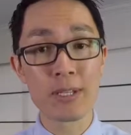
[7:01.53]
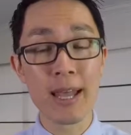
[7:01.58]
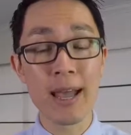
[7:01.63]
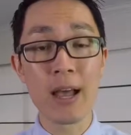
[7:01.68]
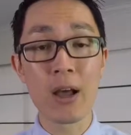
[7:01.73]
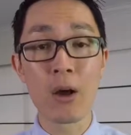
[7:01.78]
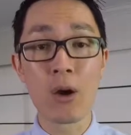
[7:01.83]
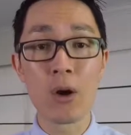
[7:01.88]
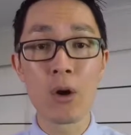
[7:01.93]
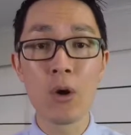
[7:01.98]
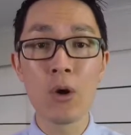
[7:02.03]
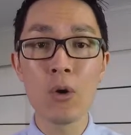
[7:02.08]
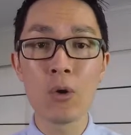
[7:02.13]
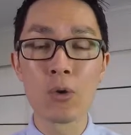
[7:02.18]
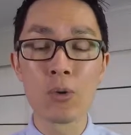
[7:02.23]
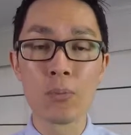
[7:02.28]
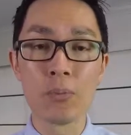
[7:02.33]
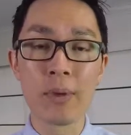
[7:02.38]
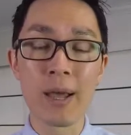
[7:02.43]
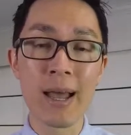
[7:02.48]
at
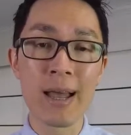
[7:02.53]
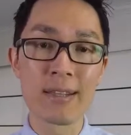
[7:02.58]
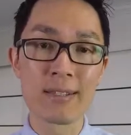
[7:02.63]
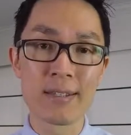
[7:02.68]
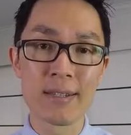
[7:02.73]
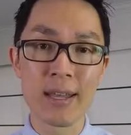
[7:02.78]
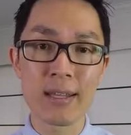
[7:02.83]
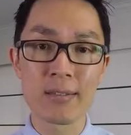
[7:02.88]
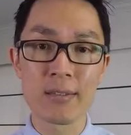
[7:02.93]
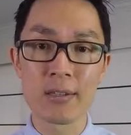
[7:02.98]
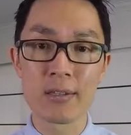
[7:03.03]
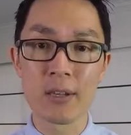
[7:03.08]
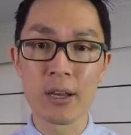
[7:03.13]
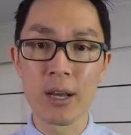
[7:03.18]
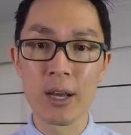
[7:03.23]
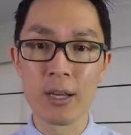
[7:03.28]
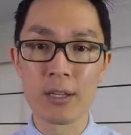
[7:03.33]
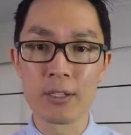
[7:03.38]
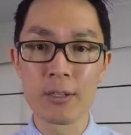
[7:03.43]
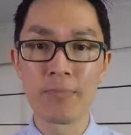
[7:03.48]
home as an
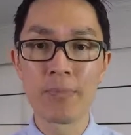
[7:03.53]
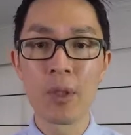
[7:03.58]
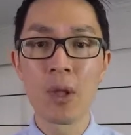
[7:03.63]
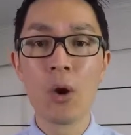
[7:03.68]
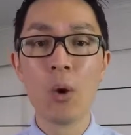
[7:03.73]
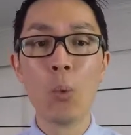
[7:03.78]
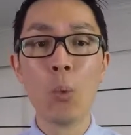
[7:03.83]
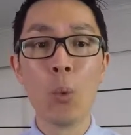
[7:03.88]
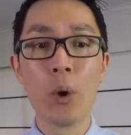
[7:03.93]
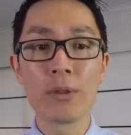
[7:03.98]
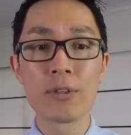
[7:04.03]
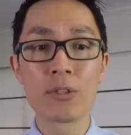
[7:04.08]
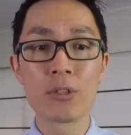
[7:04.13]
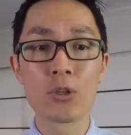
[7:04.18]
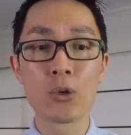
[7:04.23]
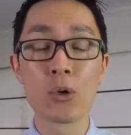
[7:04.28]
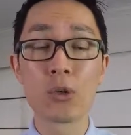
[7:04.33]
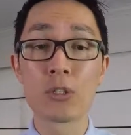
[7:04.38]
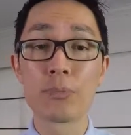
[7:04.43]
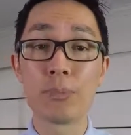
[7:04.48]
exercise once
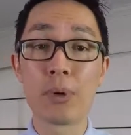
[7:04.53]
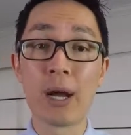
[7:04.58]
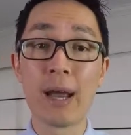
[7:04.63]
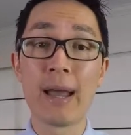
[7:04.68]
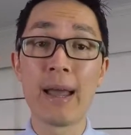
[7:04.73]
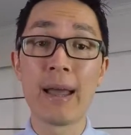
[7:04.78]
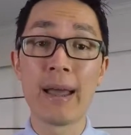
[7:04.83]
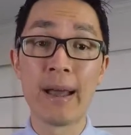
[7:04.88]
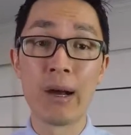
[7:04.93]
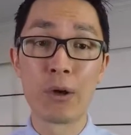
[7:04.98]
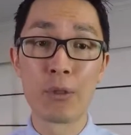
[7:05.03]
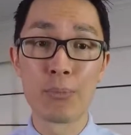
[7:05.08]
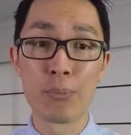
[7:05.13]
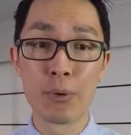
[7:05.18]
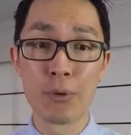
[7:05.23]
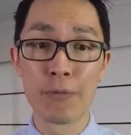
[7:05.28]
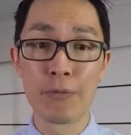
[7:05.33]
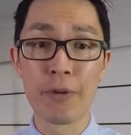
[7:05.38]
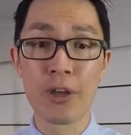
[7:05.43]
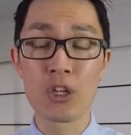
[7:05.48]
taught by a health
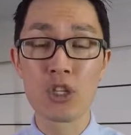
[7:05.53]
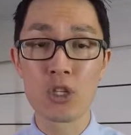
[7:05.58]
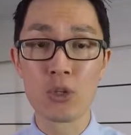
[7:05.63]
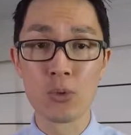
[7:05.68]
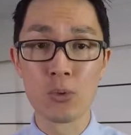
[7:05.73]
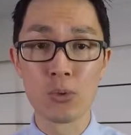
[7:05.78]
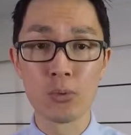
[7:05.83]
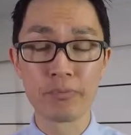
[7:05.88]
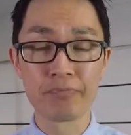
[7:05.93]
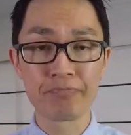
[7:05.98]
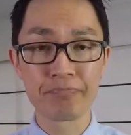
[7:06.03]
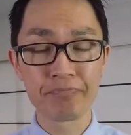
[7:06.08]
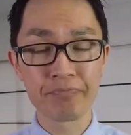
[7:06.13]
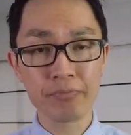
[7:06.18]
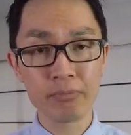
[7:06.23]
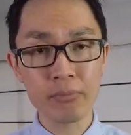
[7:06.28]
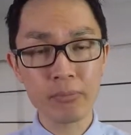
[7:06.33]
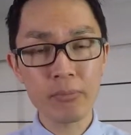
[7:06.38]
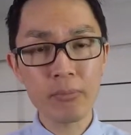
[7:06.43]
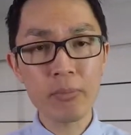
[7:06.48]
professional.
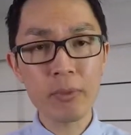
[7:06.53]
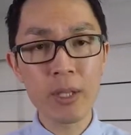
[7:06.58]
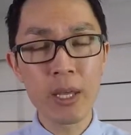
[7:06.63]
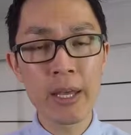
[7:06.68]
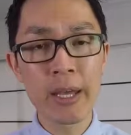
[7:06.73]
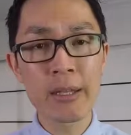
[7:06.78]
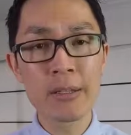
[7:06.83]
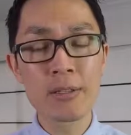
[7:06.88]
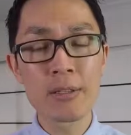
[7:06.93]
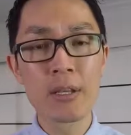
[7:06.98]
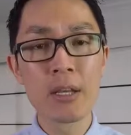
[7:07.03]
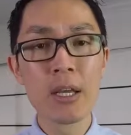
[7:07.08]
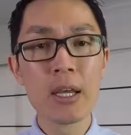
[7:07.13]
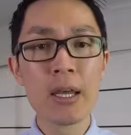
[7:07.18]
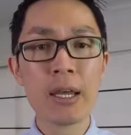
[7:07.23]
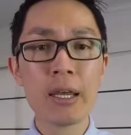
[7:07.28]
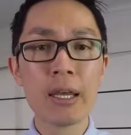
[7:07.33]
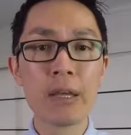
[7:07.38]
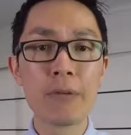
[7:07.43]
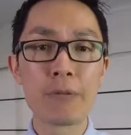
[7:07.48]
Hence,
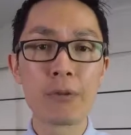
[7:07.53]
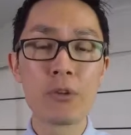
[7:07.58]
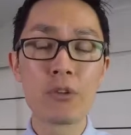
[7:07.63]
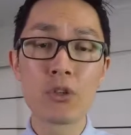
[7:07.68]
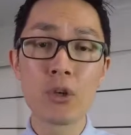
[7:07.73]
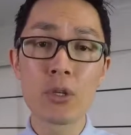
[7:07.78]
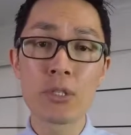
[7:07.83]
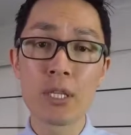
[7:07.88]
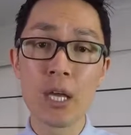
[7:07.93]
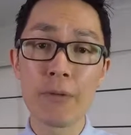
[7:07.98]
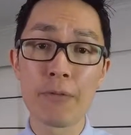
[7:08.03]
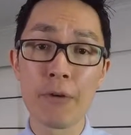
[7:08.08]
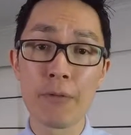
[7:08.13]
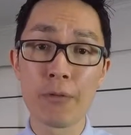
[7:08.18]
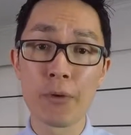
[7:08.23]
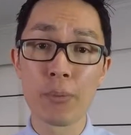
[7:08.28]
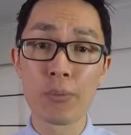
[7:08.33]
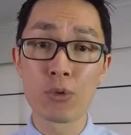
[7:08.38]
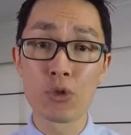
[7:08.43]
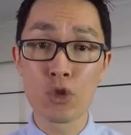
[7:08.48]
if you do suffer
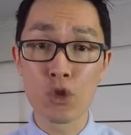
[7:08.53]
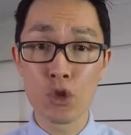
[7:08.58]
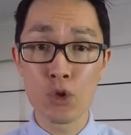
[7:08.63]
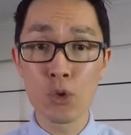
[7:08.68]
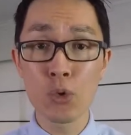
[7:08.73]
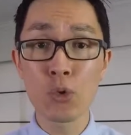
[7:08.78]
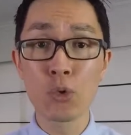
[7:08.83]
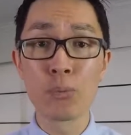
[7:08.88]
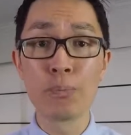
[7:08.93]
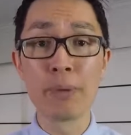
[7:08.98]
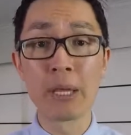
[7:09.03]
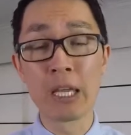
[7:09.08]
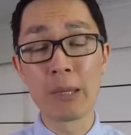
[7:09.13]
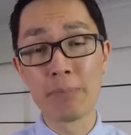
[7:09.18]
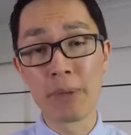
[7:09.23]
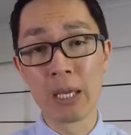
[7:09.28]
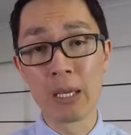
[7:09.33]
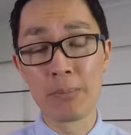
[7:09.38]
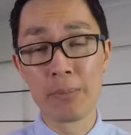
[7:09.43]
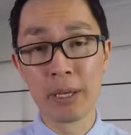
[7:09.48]
from true
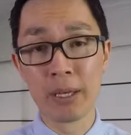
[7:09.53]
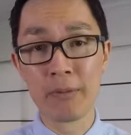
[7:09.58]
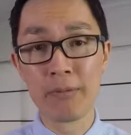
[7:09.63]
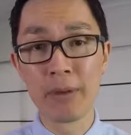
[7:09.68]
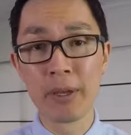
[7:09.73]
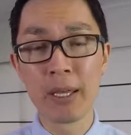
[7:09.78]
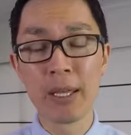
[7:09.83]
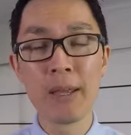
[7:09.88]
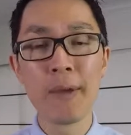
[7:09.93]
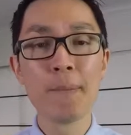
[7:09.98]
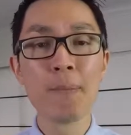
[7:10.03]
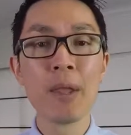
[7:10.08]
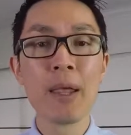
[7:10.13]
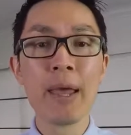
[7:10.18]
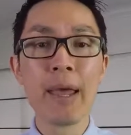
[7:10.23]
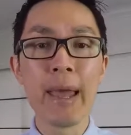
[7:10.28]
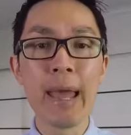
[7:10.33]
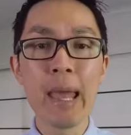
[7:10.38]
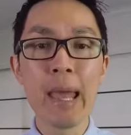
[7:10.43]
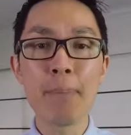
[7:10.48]
BPPV,
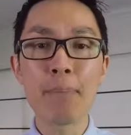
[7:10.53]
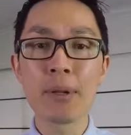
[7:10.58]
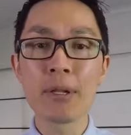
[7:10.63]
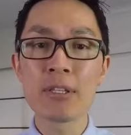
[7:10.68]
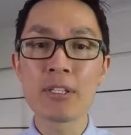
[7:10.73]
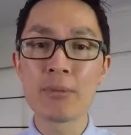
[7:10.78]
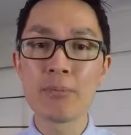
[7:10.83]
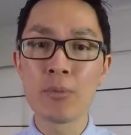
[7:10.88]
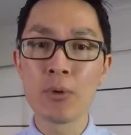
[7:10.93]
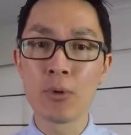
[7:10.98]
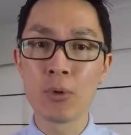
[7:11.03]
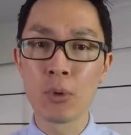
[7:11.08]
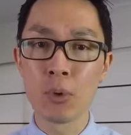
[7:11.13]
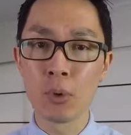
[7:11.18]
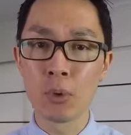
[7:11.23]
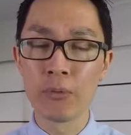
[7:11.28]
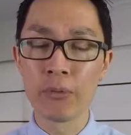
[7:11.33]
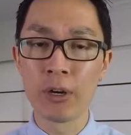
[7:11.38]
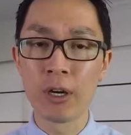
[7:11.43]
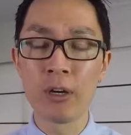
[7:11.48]
Epley's
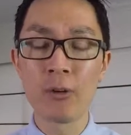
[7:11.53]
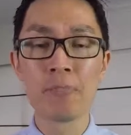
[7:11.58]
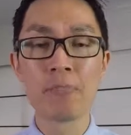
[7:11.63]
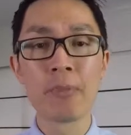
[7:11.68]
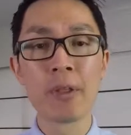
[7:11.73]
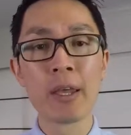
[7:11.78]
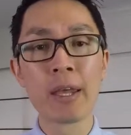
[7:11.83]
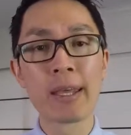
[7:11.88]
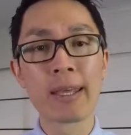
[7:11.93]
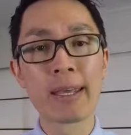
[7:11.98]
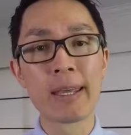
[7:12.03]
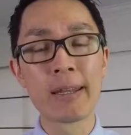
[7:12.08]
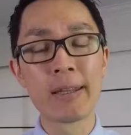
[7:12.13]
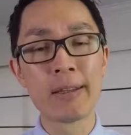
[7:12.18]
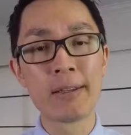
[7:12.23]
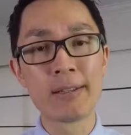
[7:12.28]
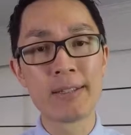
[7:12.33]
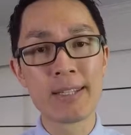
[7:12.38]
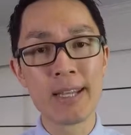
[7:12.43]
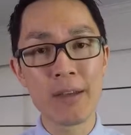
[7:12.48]
maneuver
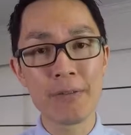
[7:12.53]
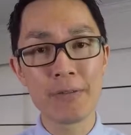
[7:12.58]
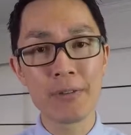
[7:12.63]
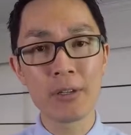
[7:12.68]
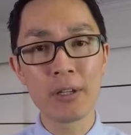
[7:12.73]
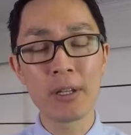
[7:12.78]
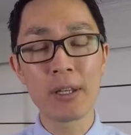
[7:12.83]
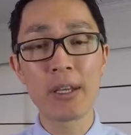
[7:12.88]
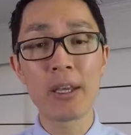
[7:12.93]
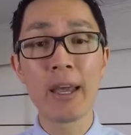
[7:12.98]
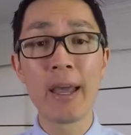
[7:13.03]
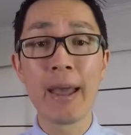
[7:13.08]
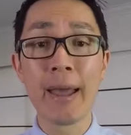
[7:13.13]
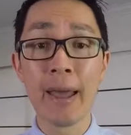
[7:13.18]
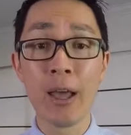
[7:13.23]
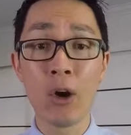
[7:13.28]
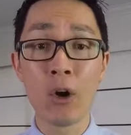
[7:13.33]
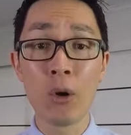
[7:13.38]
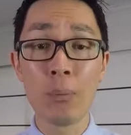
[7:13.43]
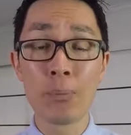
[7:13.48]
can definitely
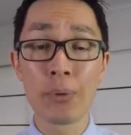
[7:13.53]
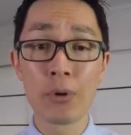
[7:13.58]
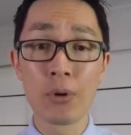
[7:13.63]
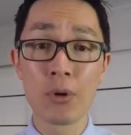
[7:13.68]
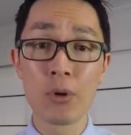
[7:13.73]
help